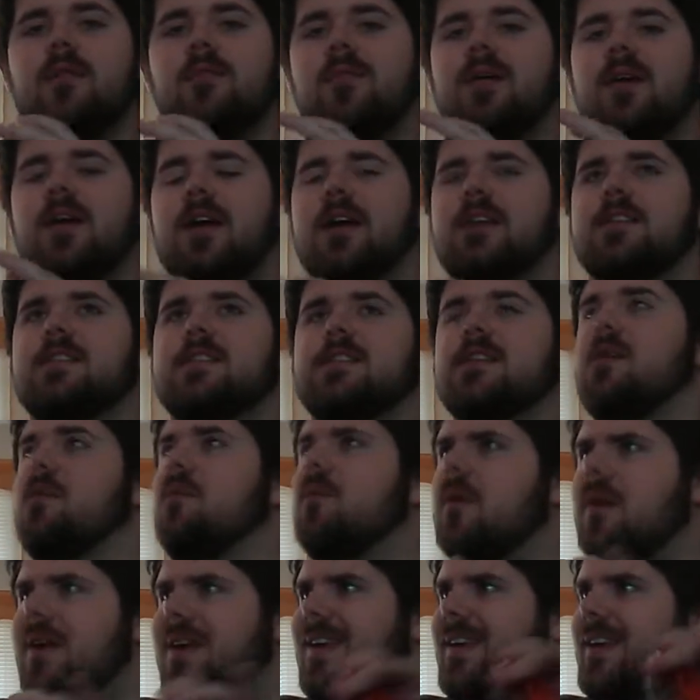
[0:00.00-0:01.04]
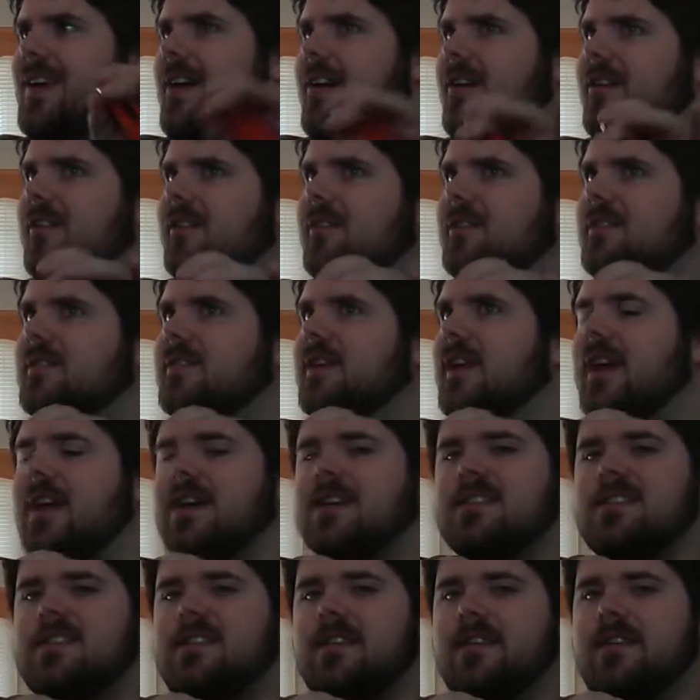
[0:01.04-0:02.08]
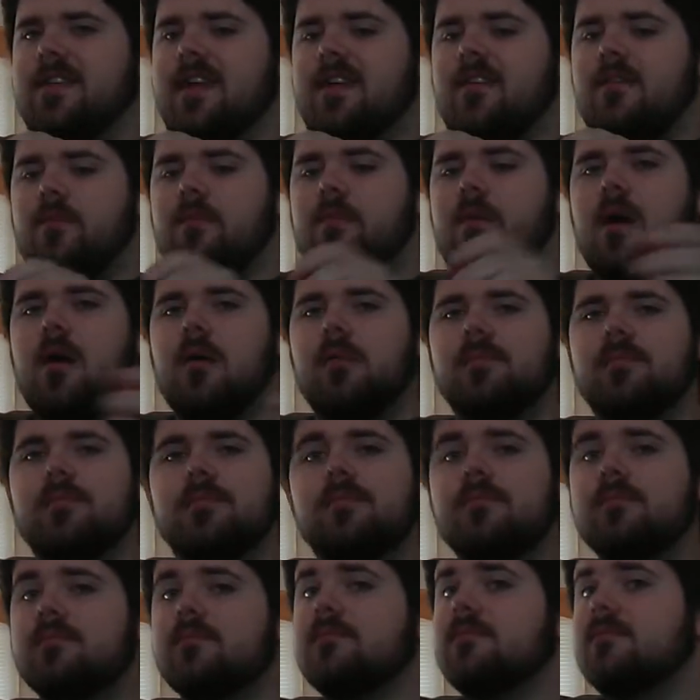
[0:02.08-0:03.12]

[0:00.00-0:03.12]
But I just don't want y'all to accidentally have a problem.